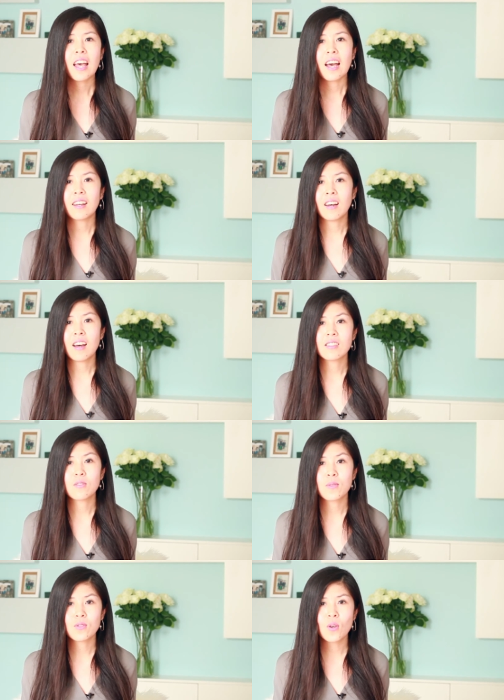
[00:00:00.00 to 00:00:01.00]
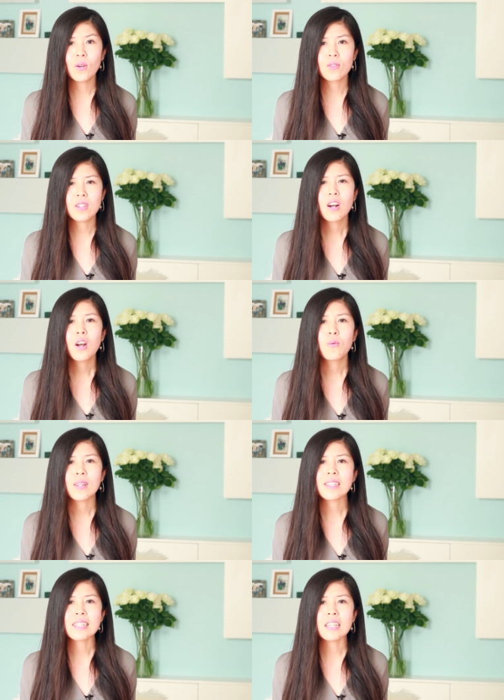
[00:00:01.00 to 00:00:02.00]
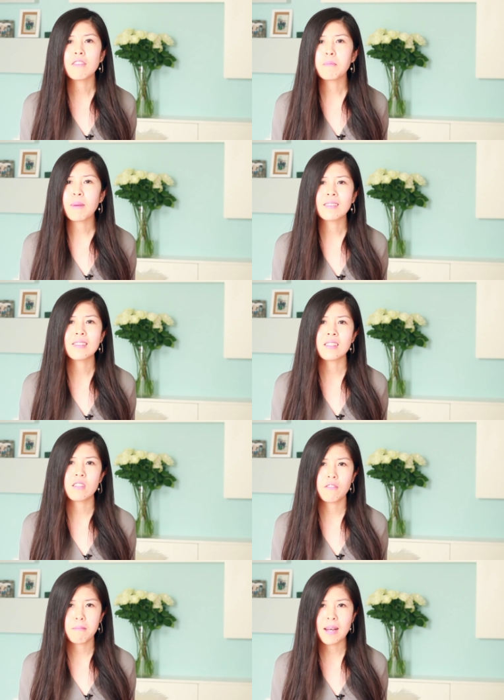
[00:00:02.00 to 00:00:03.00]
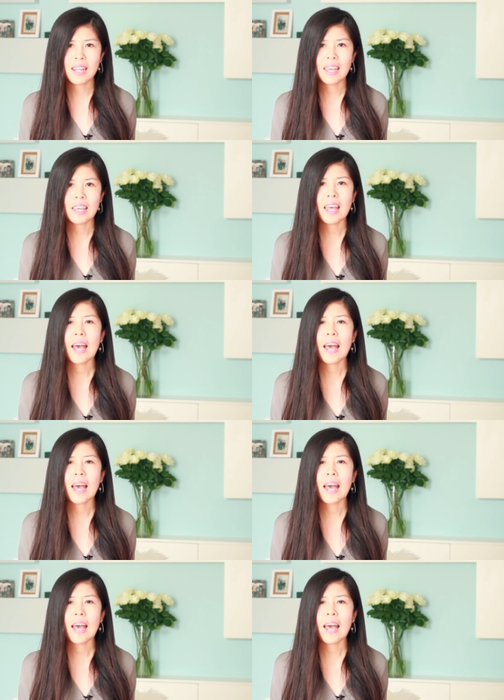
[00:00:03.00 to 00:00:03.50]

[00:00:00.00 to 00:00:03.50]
and as a result, receive abundance of money